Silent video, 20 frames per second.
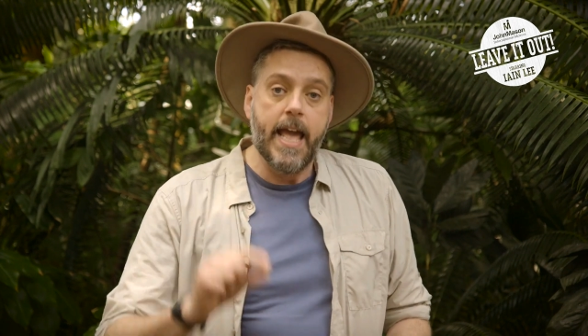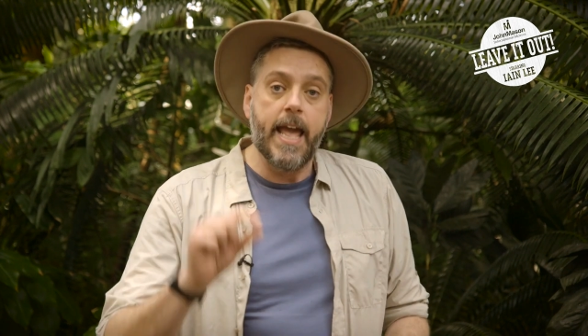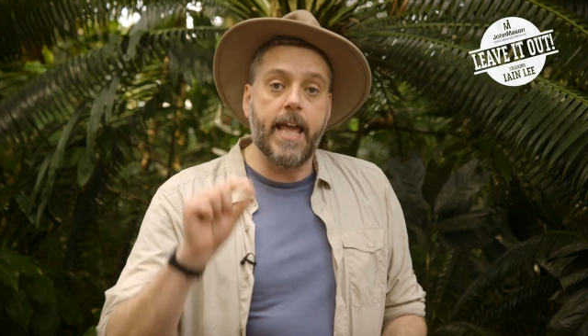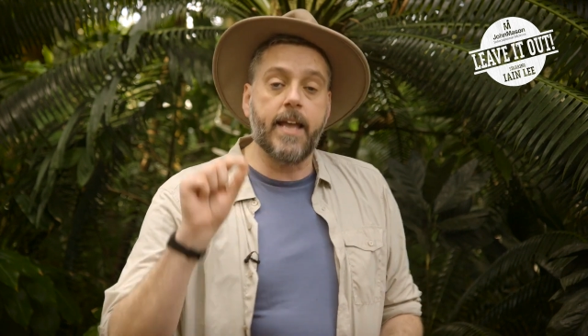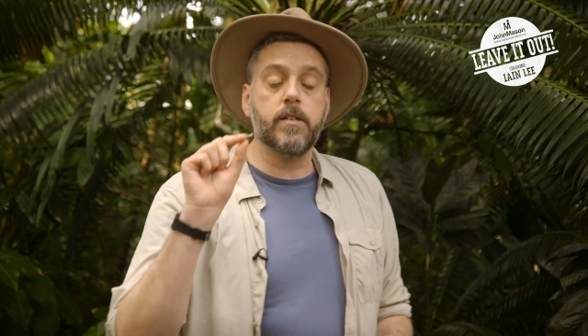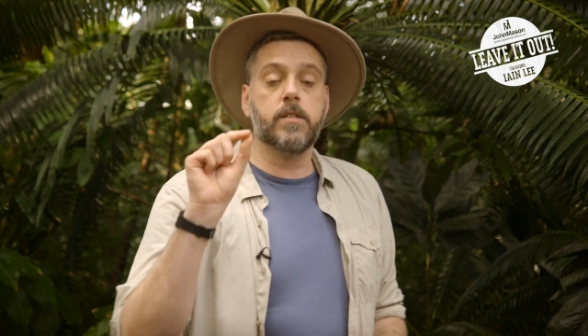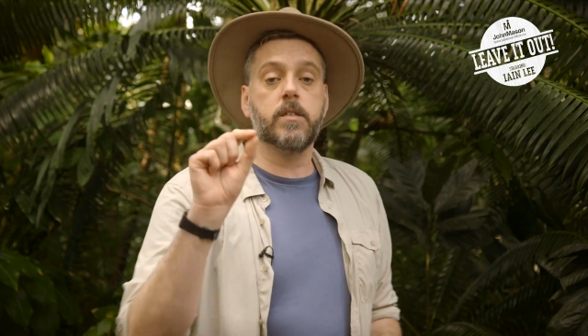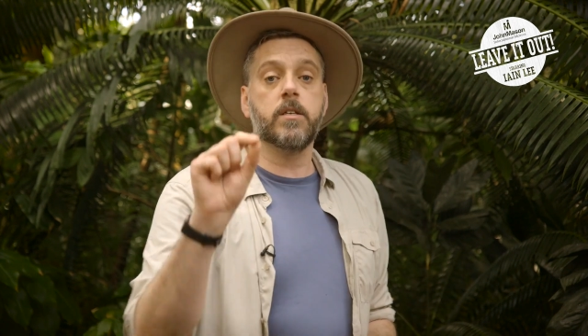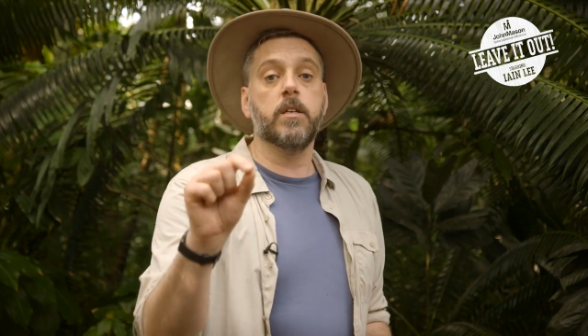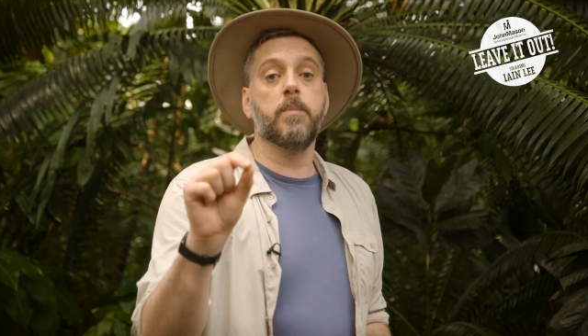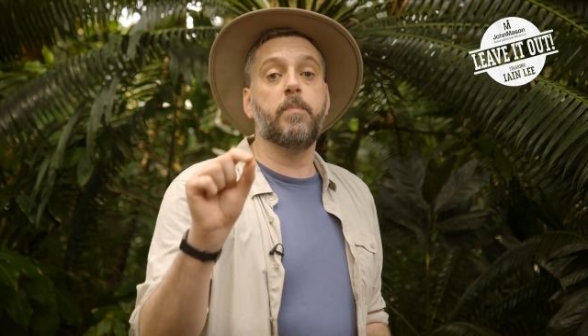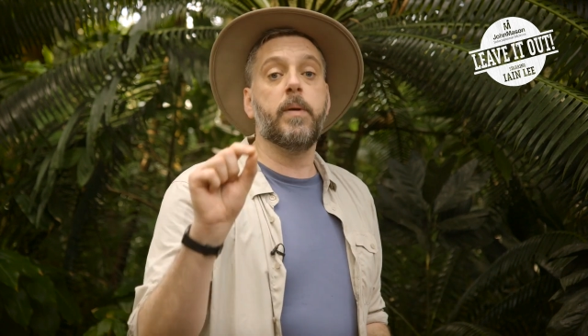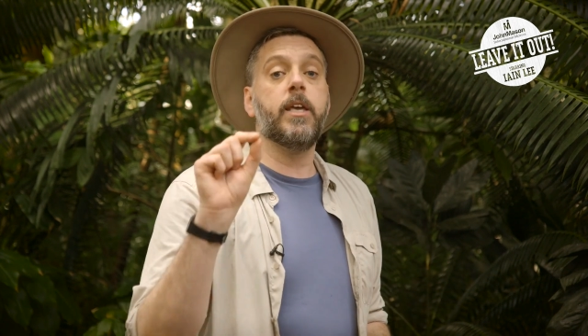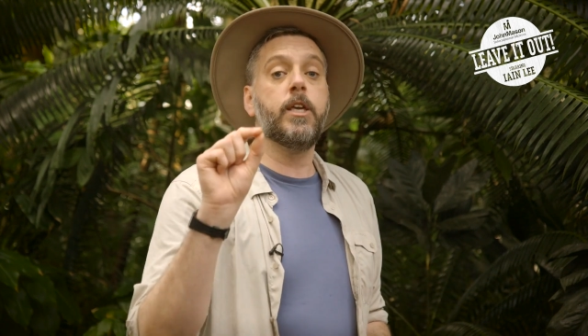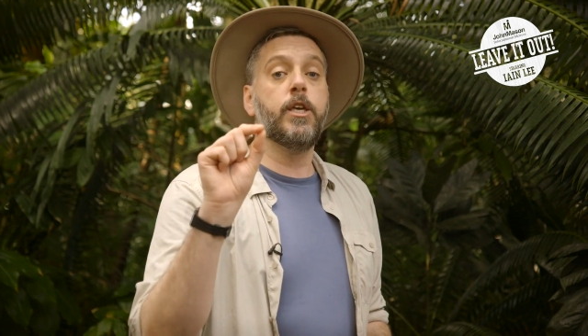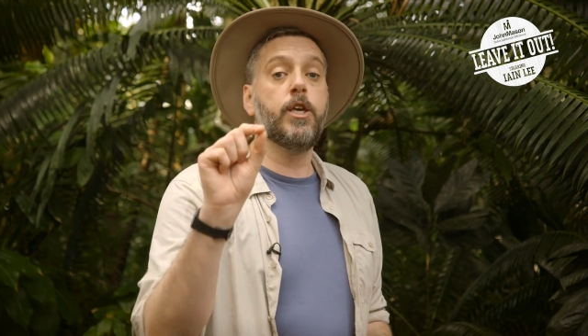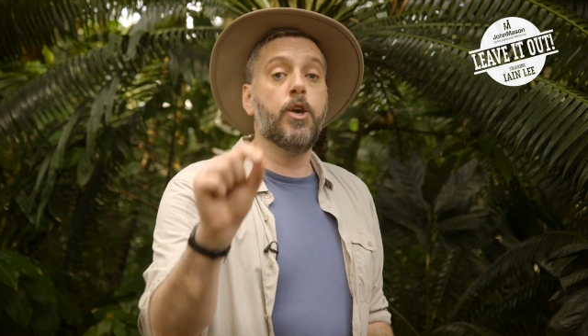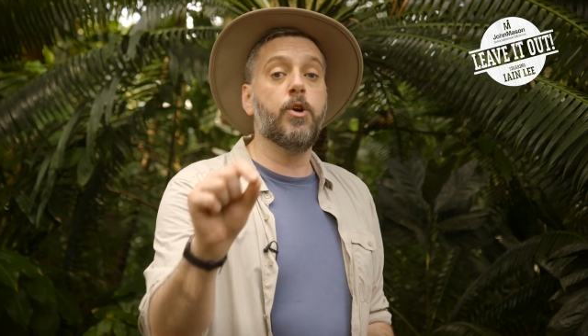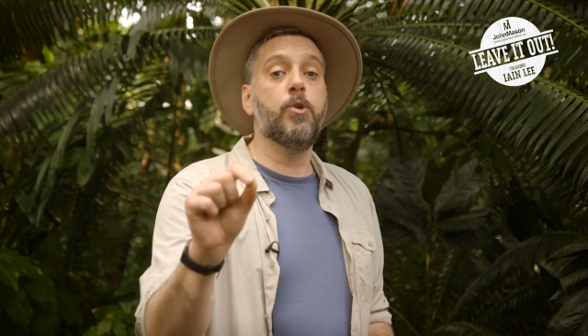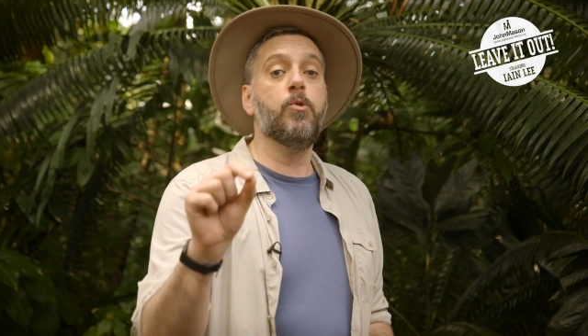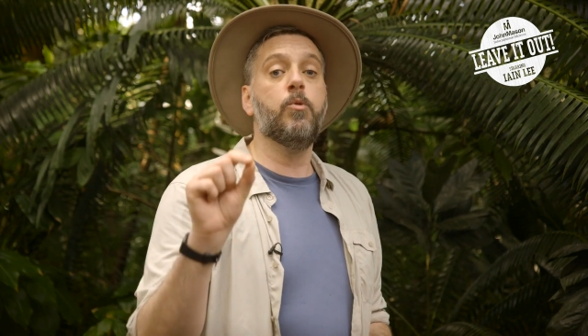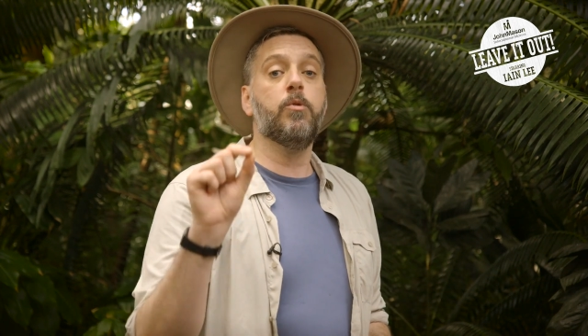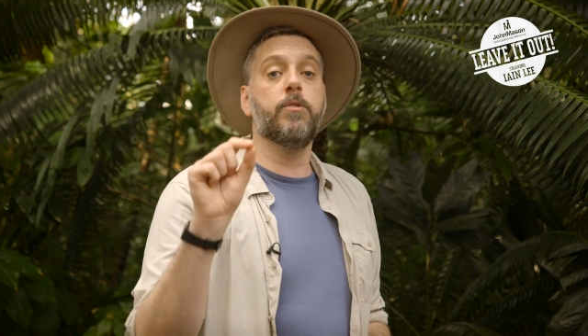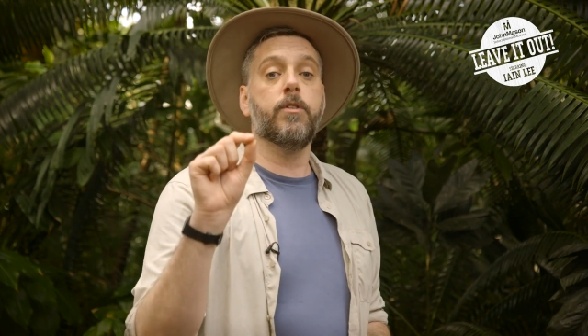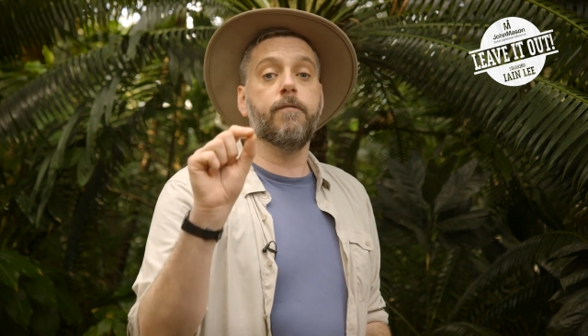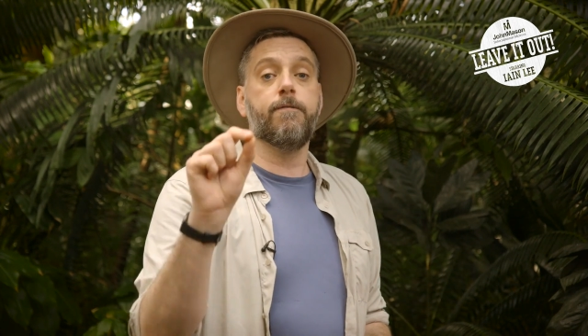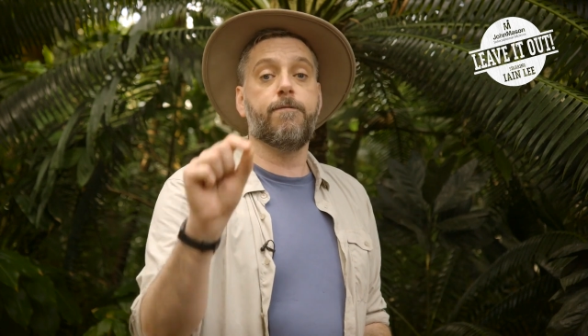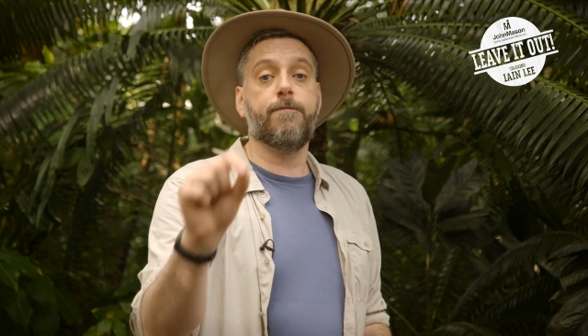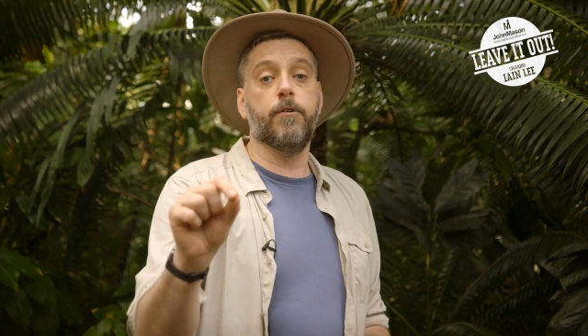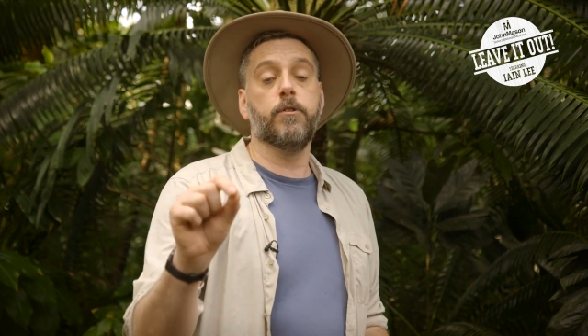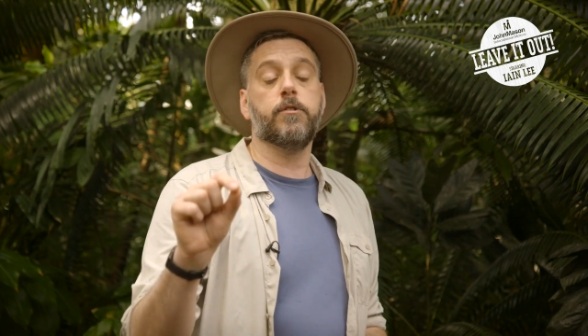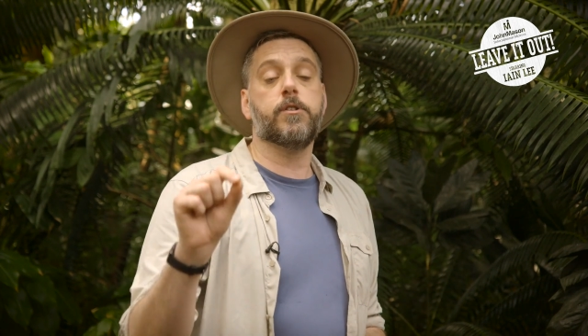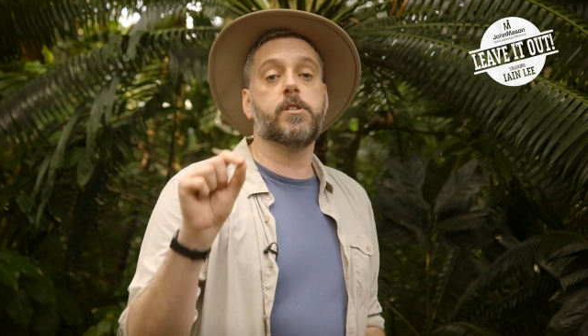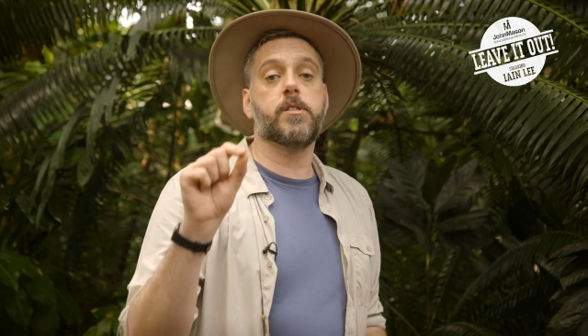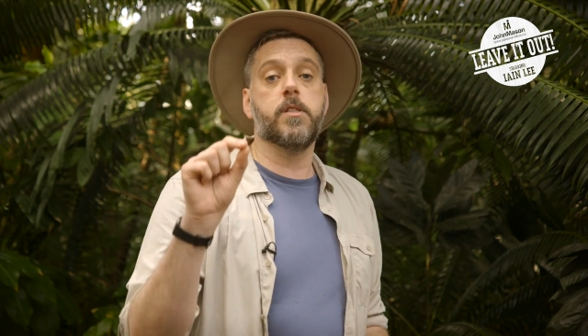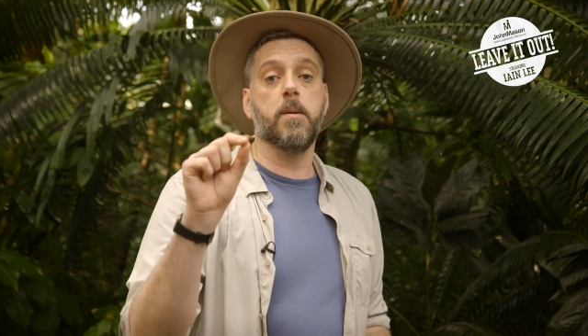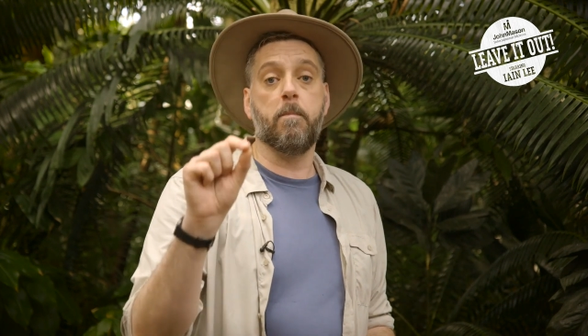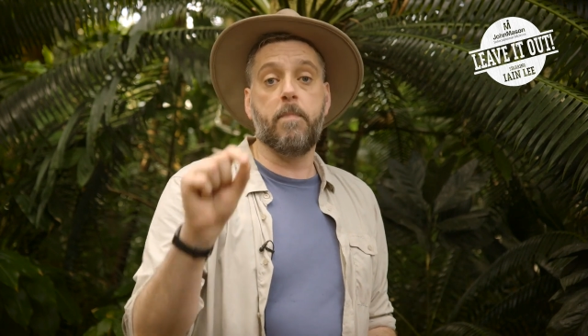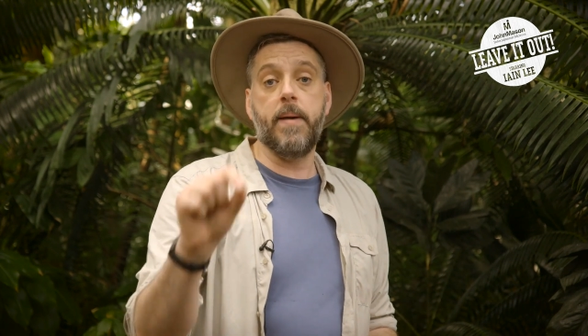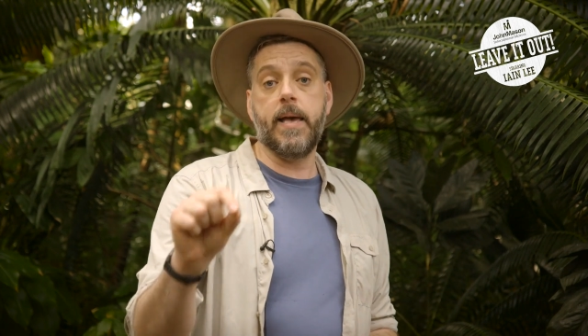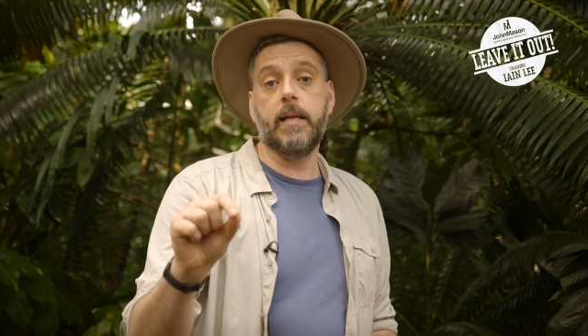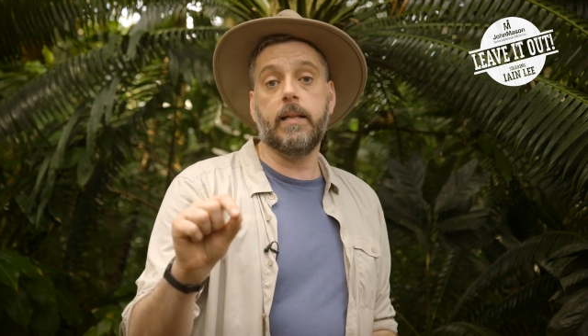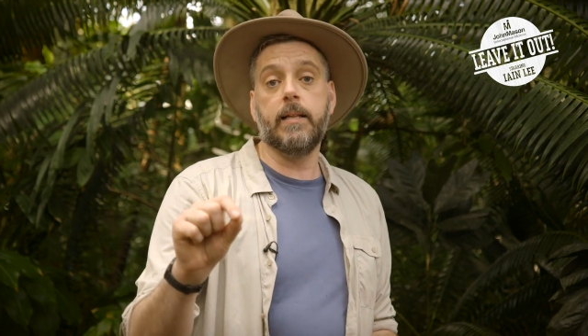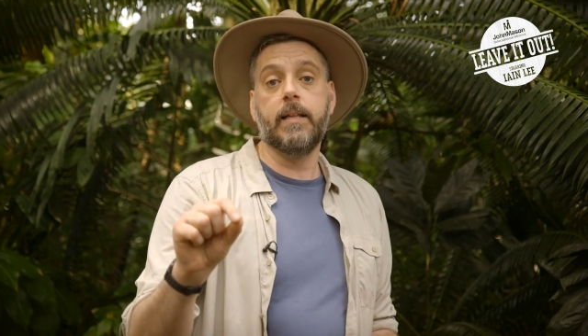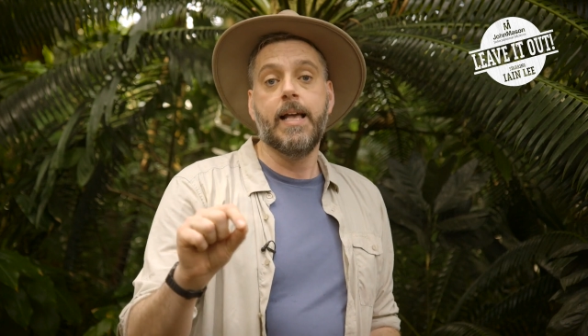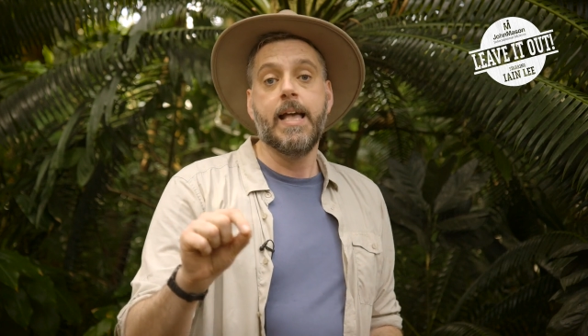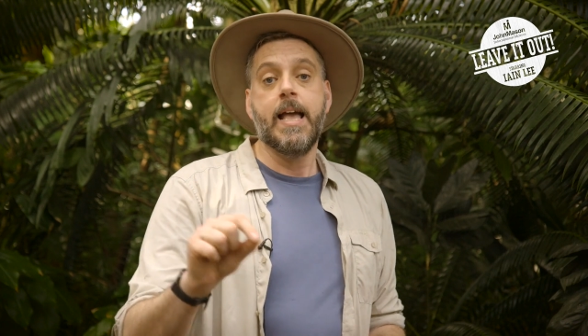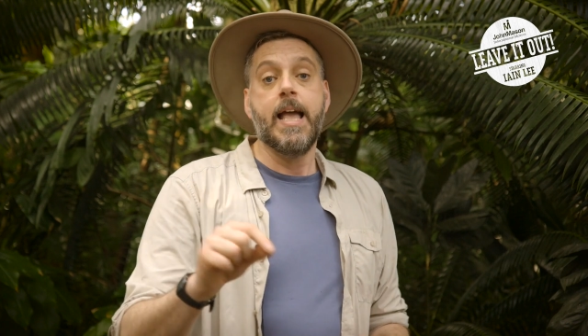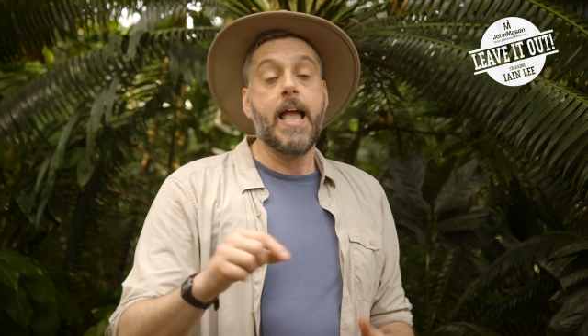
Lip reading: it's going to be you that foots the bill,